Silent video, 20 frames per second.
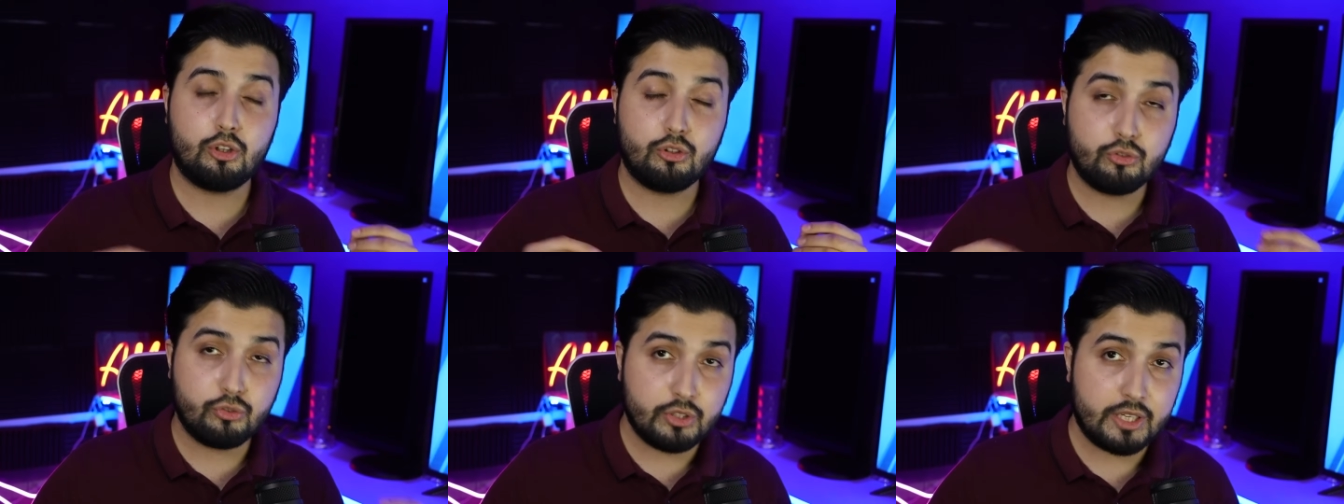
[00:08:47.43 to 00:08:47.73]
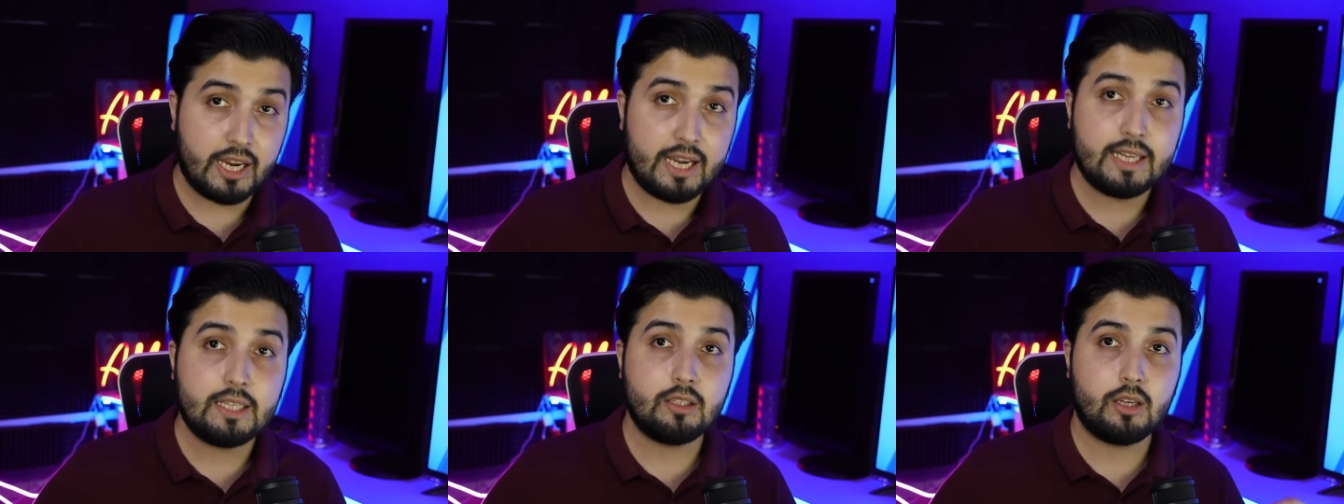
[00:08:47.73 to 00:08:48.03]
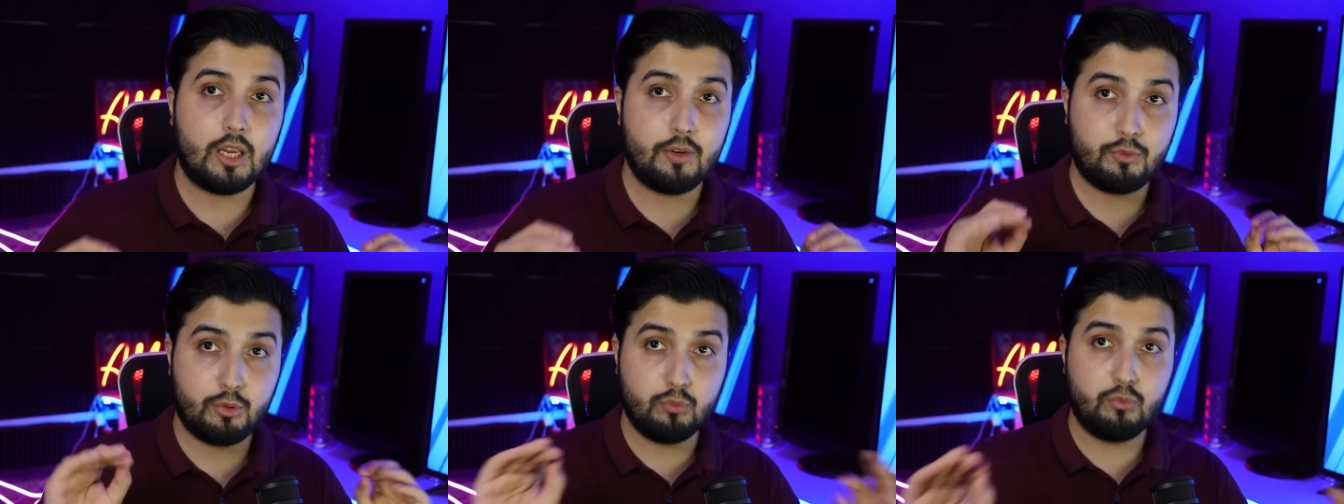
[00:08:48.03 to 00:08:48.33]
create
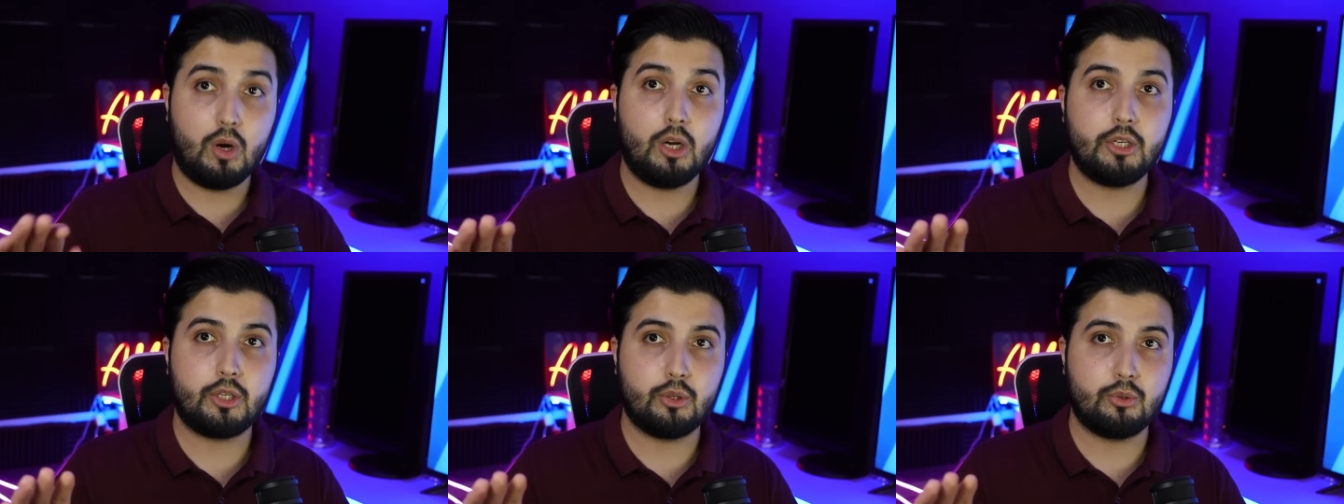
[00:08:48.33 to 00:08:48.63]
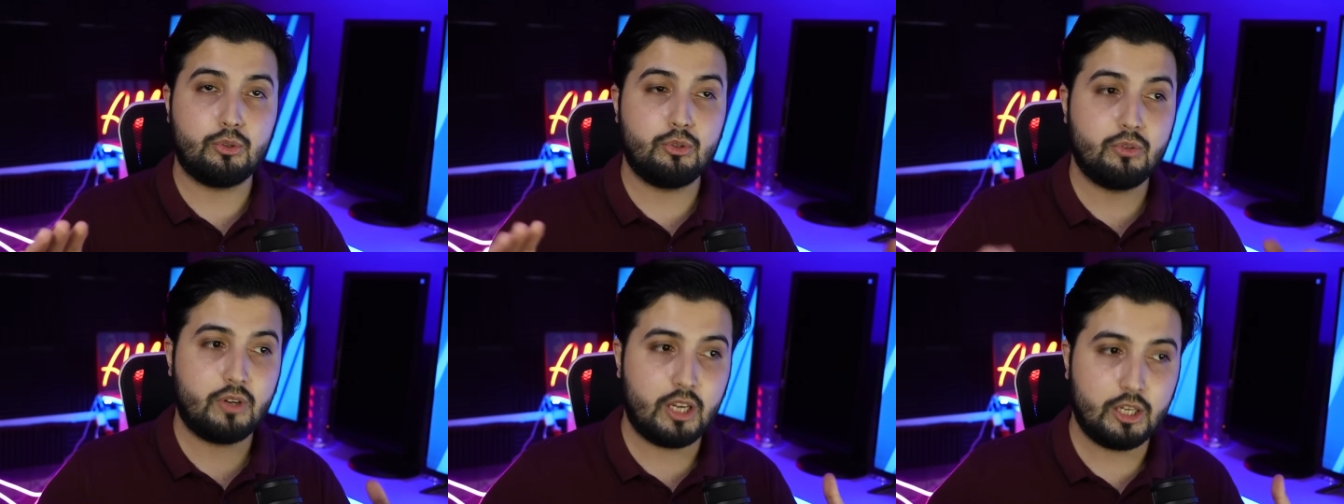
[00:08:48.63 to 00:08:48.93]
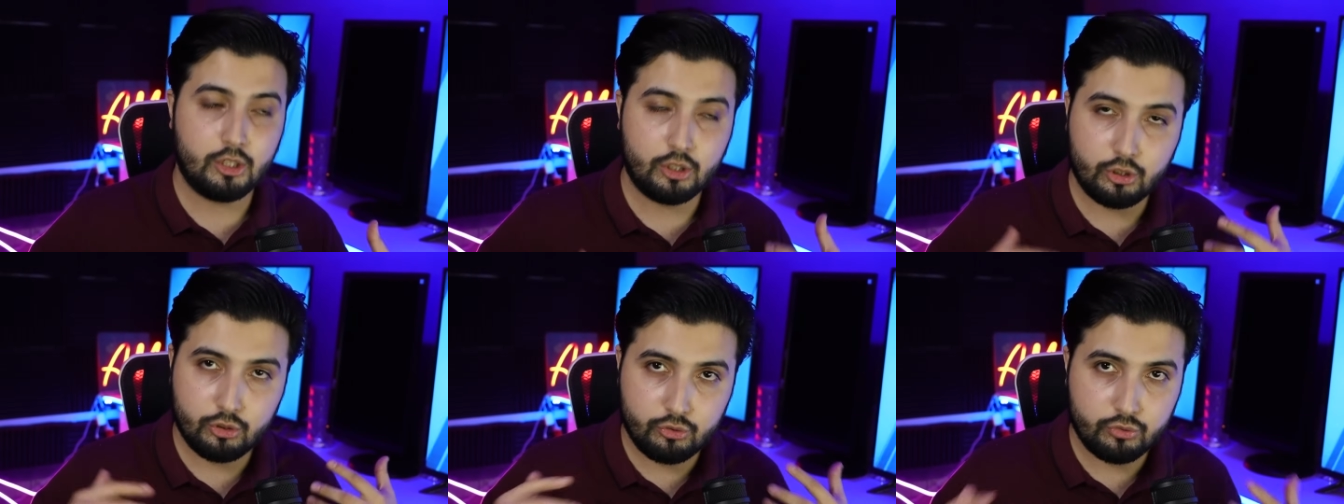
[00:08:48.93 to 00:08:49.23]
if you want to you
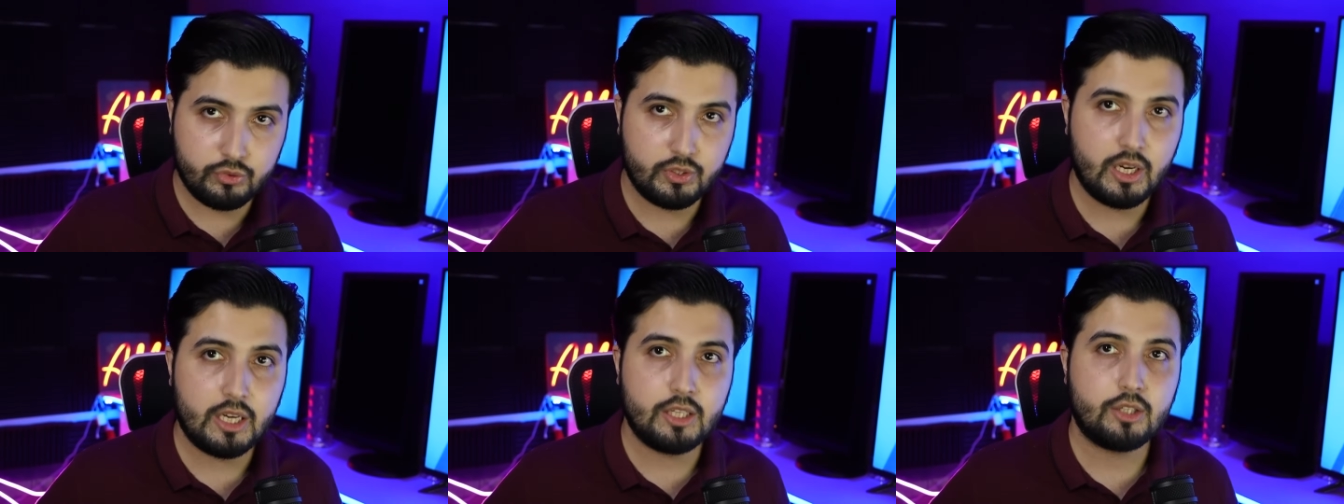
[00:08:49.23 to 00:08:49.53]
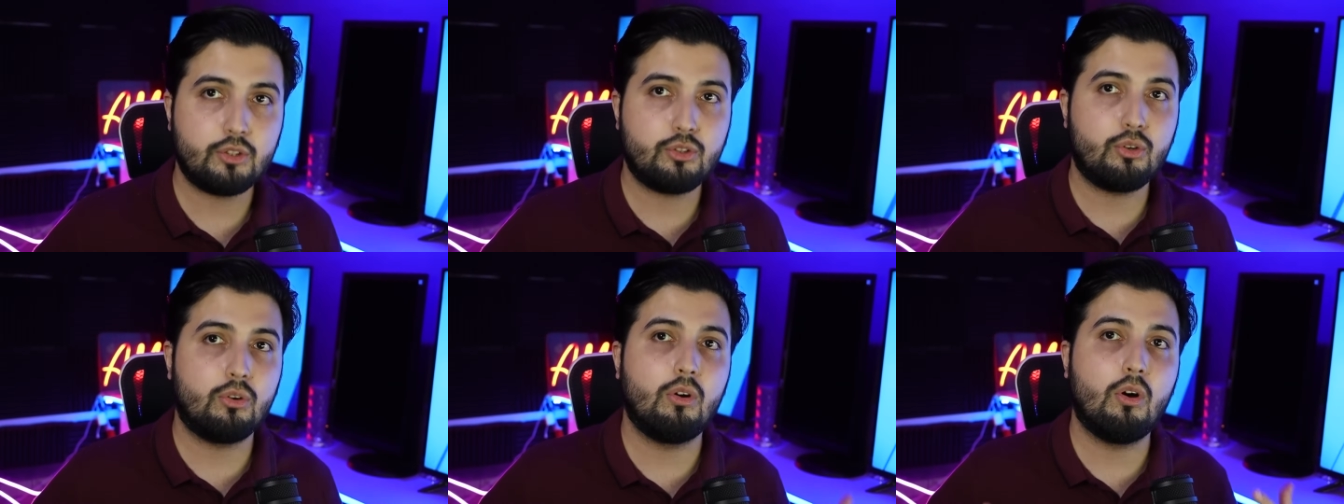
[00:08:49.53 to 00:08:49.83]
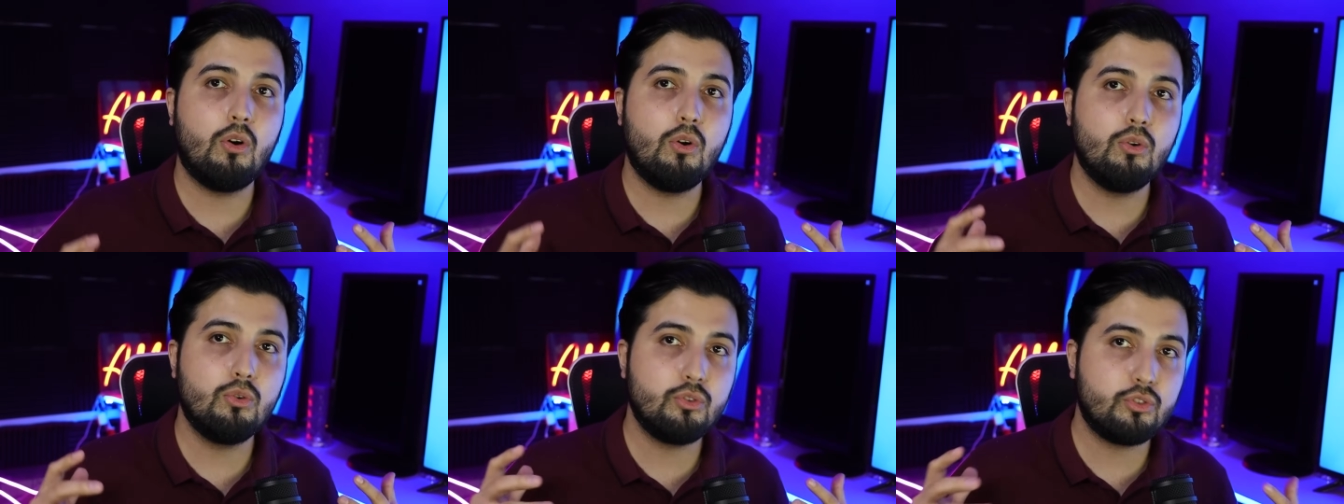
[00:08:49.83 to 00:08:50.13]
can create your
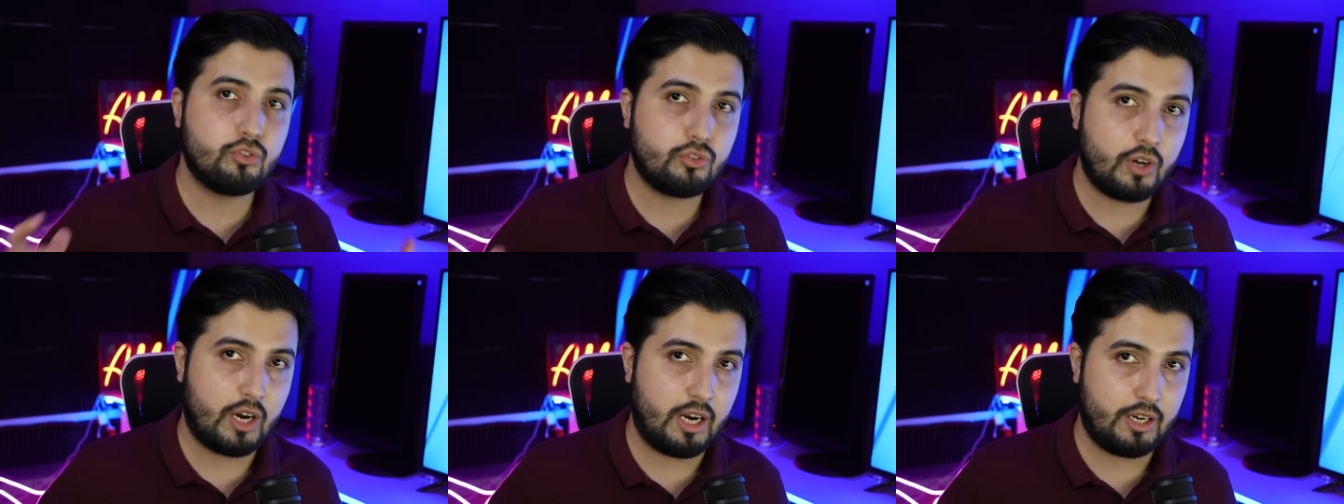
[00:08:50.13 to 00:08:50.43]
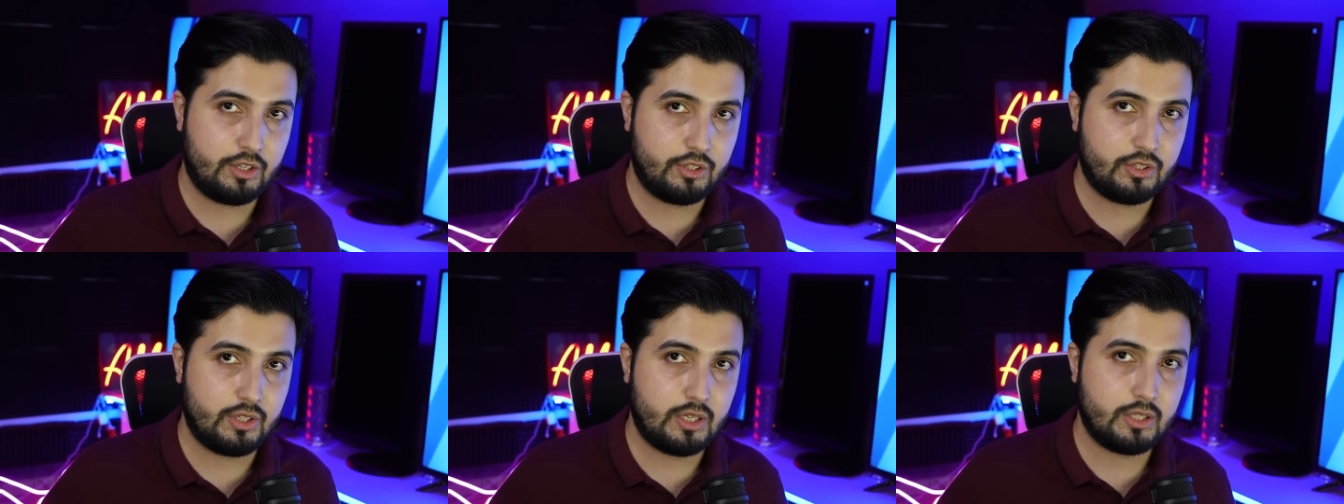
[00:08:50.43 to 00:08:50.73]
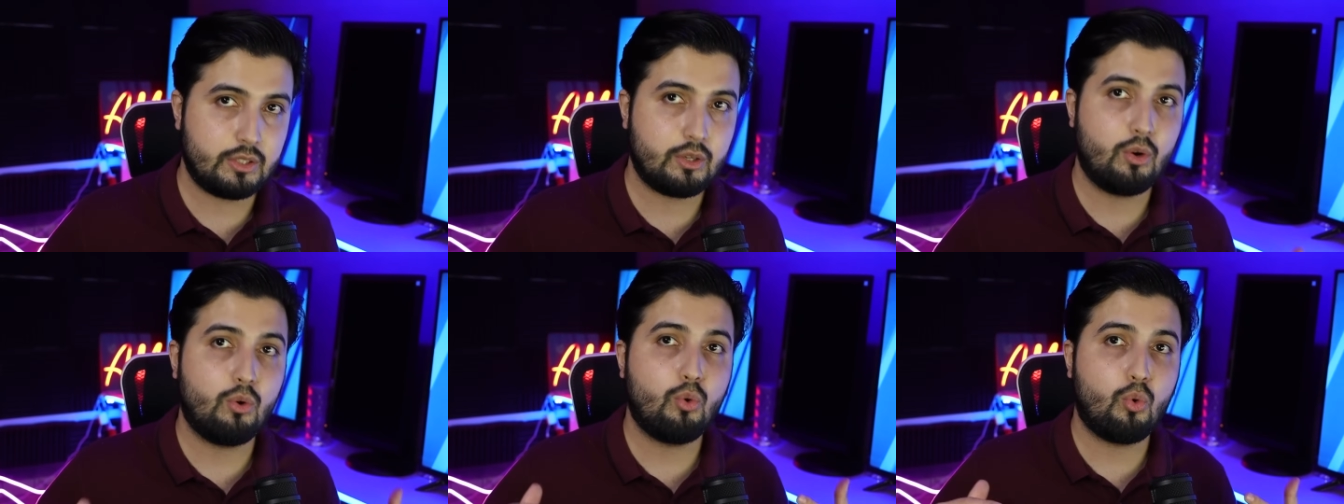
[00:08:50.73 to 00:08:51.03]
own
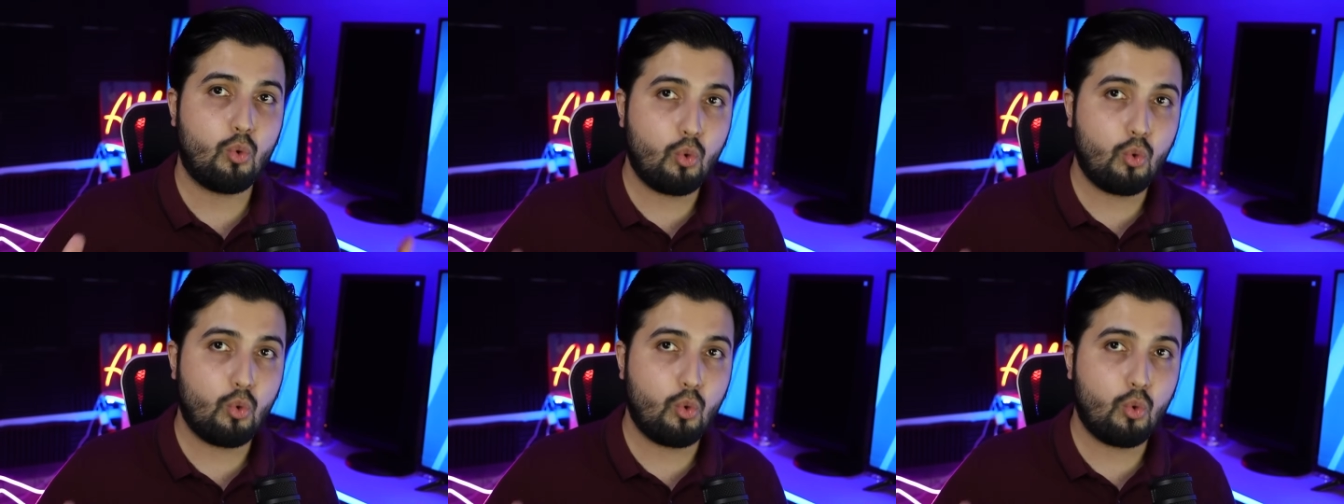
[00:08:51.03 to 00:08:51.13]
strategies